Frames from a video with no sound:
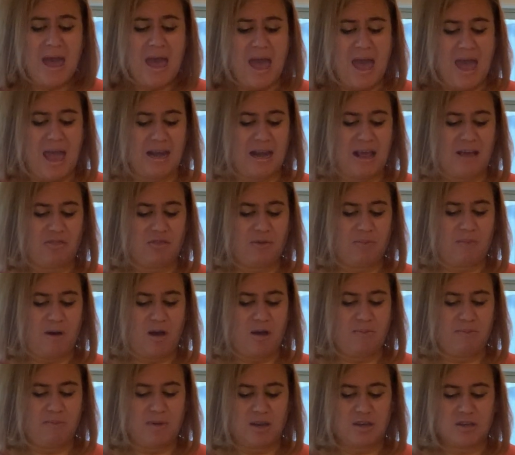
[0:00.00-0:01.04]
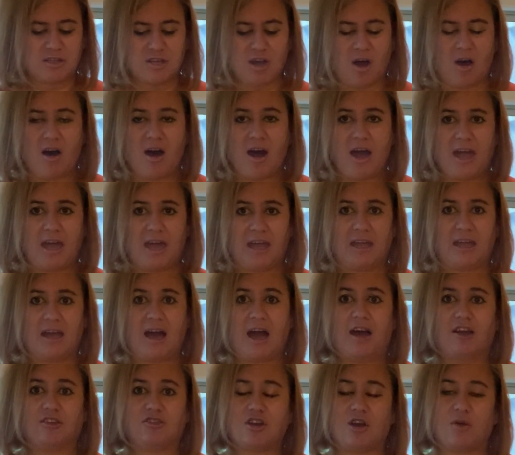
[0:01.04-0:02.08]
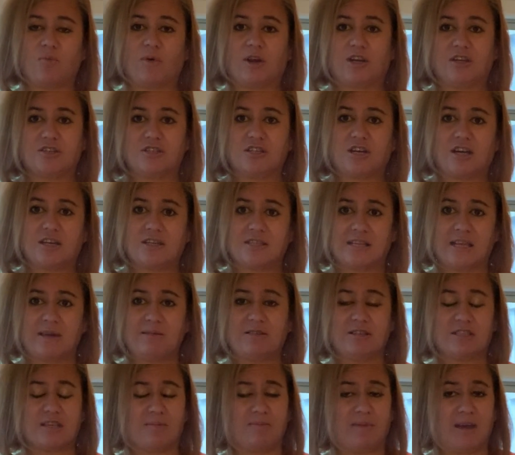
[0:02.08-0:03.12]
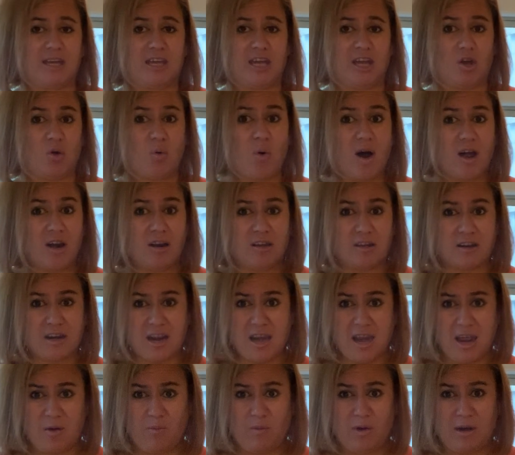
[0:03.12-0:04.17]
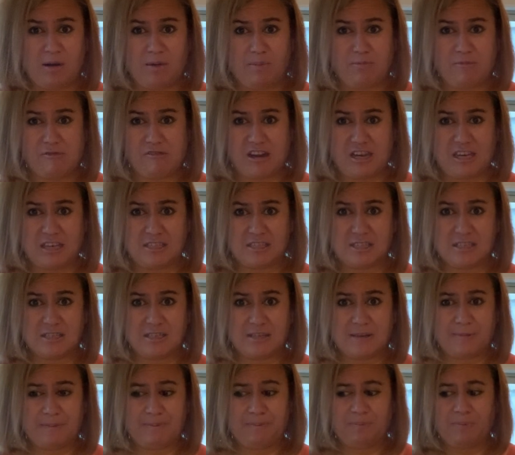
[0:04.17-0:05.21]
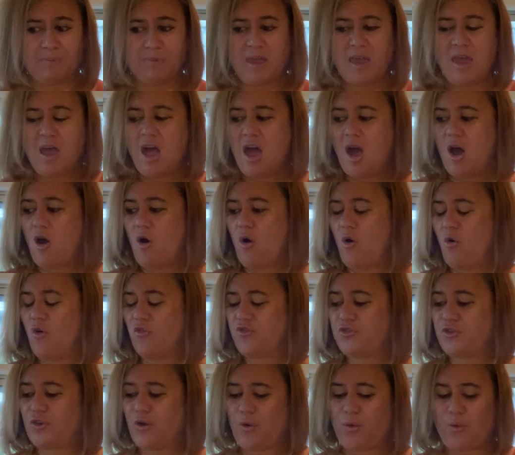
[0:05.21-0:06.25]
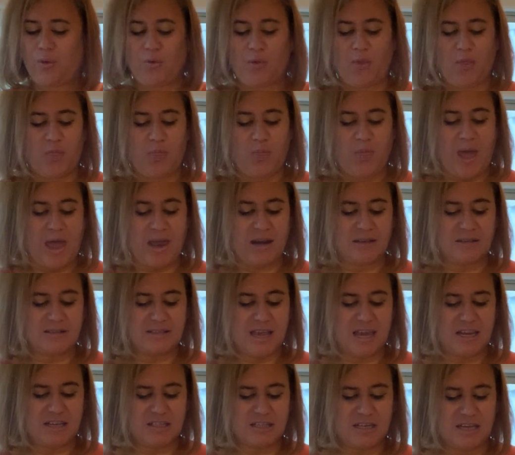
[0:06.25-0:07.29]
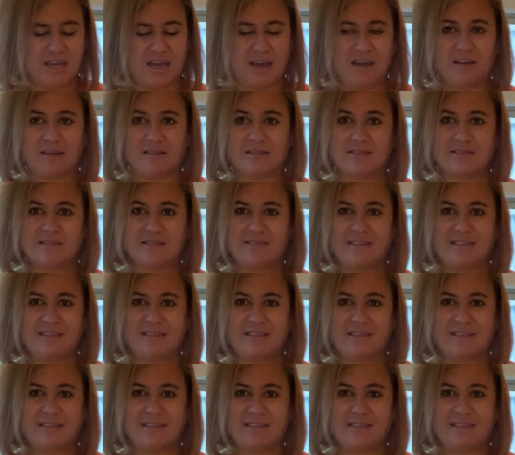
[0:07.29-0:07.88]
And at the moment I don't want it to go to sleep because I'm making quite a lot of Rewena bread. So that is actually it.